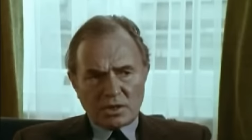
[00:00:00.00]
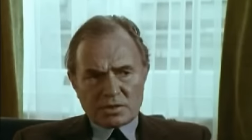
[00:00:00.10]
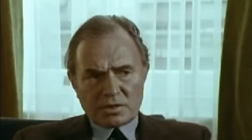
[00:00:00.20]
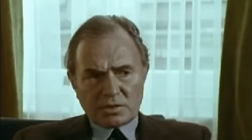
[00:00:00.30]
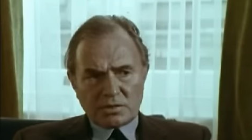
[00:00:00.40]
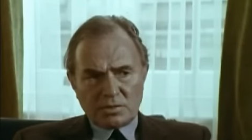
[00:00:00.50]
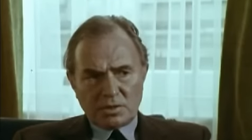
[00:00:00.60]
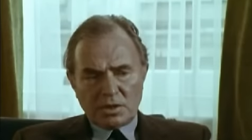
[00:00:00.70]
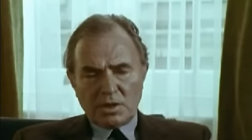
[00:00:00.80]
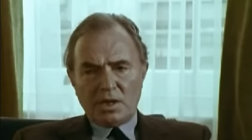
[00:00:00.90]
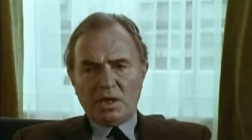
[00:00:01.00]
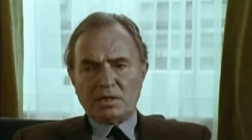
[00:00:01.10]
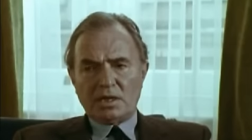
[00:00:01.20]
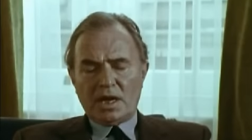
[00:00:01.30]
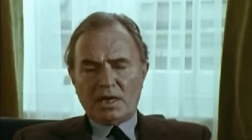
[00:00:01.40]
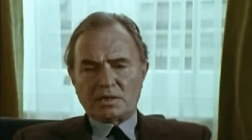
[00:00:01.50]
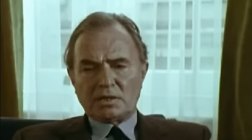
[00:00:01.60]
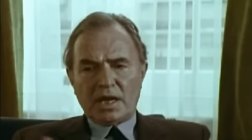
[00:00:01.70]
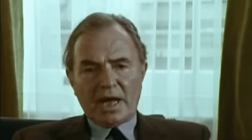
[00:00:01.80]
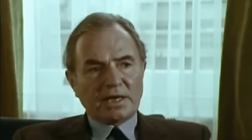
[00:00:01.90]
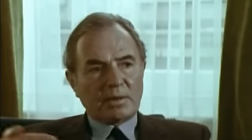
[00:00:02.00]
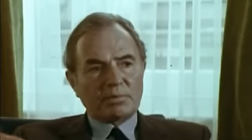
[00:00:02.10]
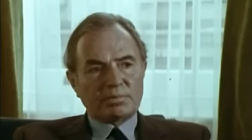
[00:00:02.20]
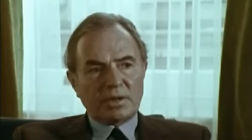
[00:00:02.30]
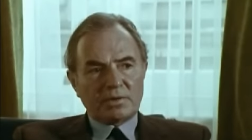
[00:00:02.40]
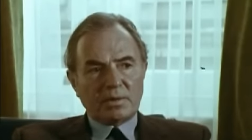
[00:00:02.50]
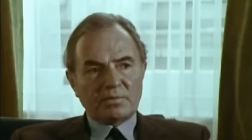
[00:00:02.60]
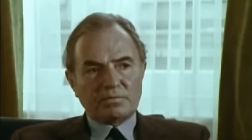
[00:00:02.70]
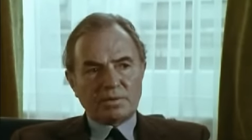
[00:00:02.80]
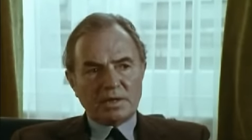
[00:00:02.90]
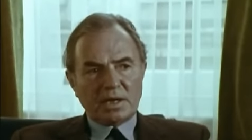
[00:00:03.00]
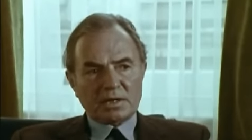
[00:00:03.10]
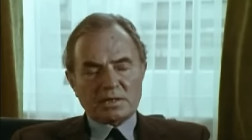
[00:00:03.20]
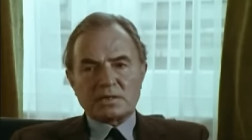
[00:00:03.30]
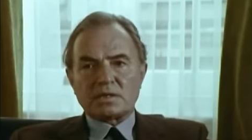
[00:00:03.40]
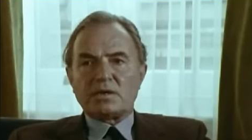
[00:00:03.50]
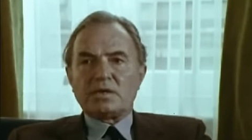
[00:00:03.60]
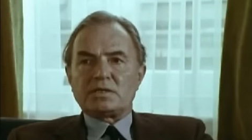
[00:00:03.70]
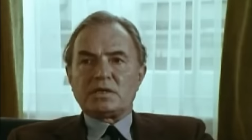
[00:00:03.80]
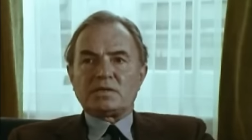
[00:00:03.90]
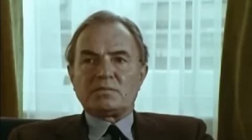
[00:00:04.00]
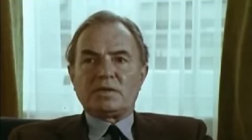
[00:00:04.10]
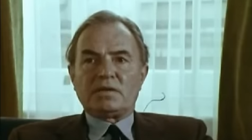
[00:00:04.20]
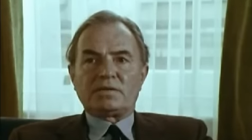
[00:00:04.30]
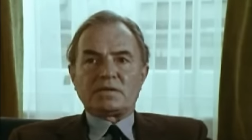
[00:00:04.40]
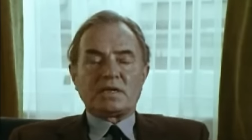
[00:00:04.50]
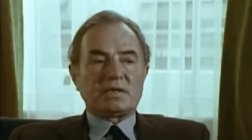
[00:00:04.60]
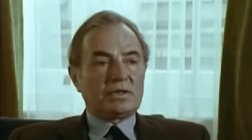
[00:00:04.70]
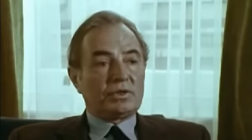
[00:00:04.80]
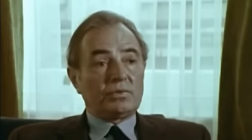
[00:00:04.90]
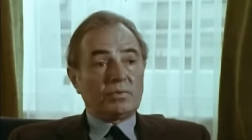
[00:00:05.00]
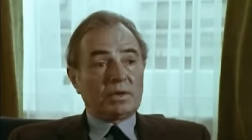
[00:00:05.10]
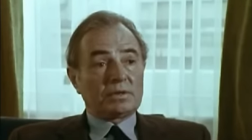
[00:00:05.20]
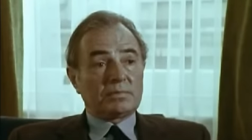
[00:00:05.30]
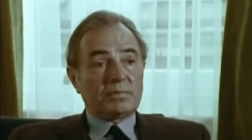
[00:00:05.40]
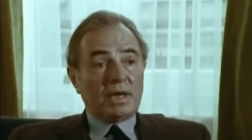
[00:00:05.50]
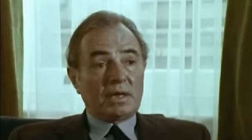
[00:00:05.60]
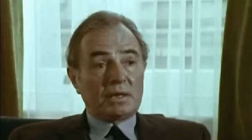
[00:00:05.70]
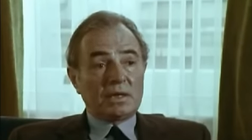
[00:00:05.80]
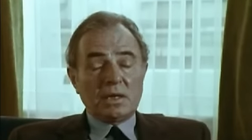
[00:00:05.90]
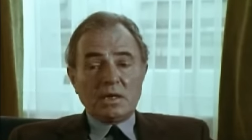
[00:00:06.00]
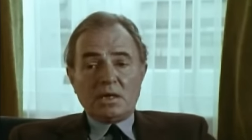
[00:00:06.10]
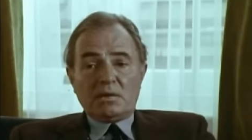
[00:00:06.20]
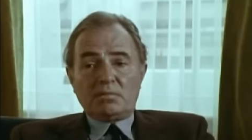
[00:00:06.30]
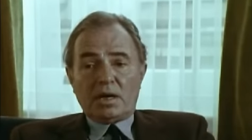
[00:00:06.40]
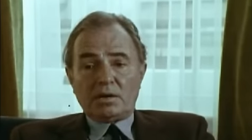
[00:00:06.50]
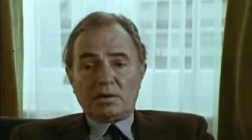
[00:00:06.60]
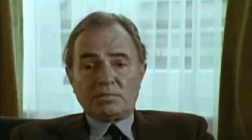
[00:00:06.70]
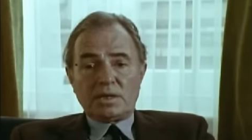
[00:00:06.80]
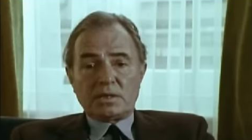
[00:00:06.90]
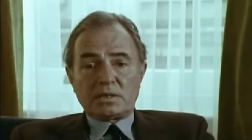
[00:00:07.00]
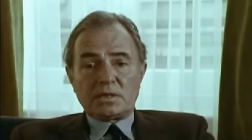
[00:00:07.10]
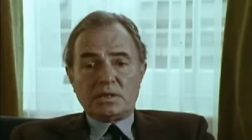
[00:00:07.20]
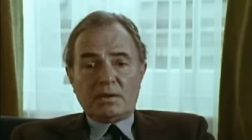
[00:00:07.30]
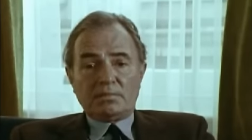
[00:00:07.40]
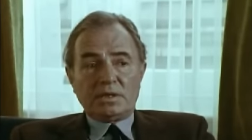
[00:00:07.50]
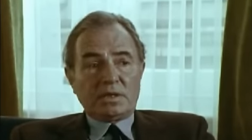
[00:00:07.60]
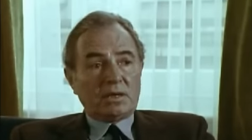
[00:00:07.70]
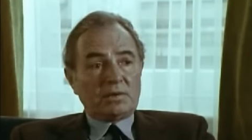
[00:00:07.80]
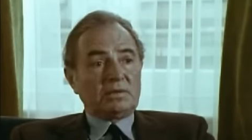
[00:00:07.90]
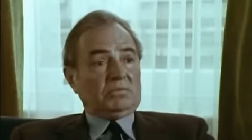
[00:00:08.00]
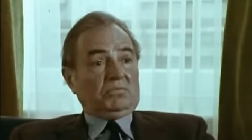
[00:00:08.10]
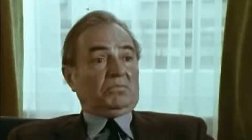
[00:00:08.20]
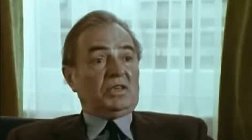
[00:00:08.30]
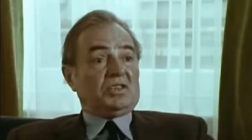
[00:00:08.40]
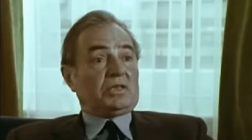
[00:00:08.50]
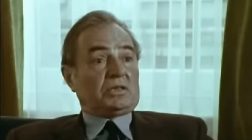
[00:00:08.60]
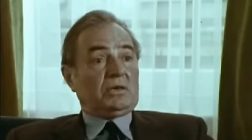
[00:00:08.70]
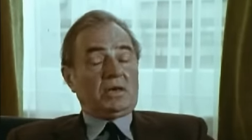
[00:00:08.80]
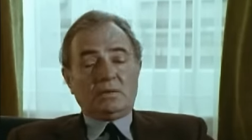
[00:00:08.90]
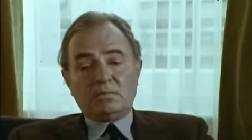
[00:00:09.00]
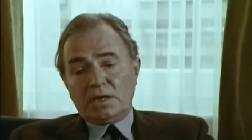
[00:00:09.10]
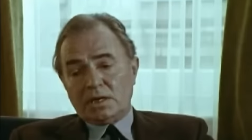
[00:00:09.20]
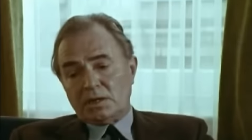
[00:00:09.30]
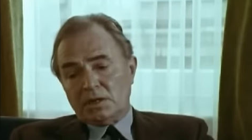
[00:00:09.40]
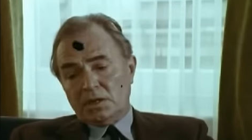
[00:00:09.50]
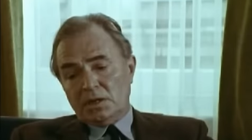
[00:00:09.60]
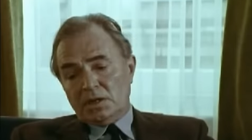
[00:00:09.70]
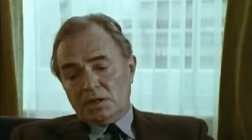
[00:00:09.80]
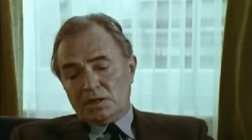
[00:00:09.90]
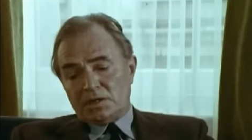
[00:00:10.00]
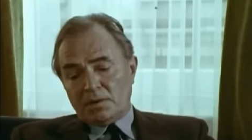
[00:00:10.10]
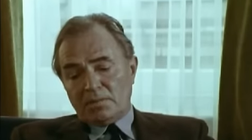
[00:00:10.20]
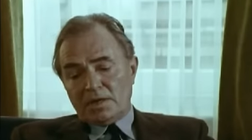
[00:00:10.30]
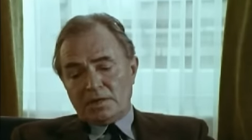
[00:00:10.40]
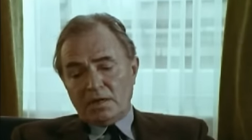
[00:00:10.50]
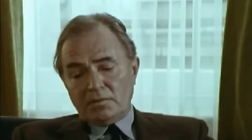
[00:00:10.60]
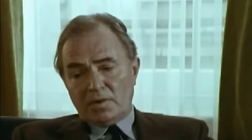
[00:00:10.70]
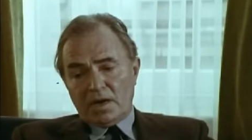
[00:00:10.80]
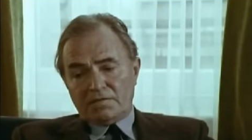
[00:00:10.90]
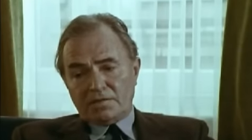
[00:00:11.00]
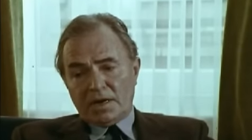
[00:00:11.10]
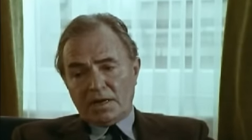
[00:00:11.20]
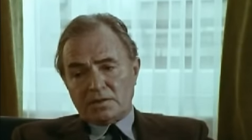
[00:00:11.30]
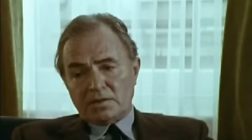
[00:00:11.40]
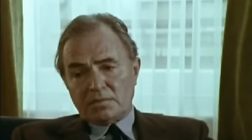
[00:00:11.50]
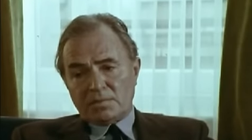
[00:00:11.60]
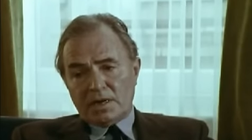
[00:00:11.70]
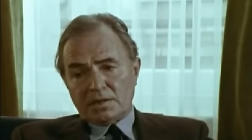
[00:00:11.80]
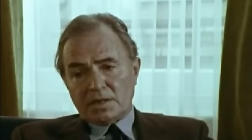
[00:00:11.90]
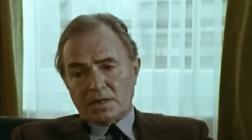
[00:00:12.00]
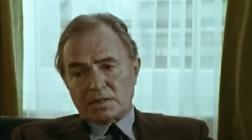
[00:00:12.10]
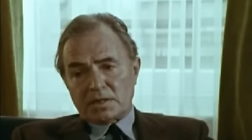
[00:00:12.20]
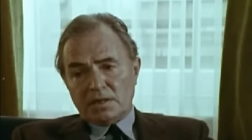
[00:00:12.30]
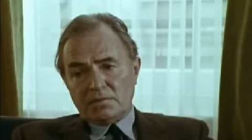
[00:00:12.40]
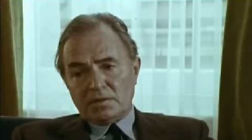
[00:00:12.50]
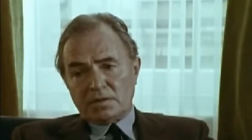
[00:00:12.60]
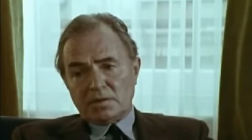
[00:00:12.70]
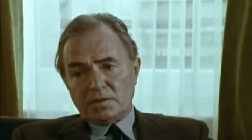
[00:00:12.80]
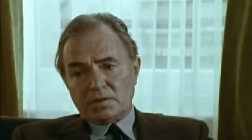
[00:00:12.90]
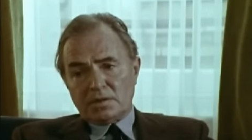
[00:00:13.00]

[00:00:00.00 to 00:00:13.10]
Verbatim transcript: to, and he had to line up a program of products. And so he said to me, "If there's anything you want to make, by all means, let me know, and we'll just go ahead and make it." So my then wife and I thought about this, and we thought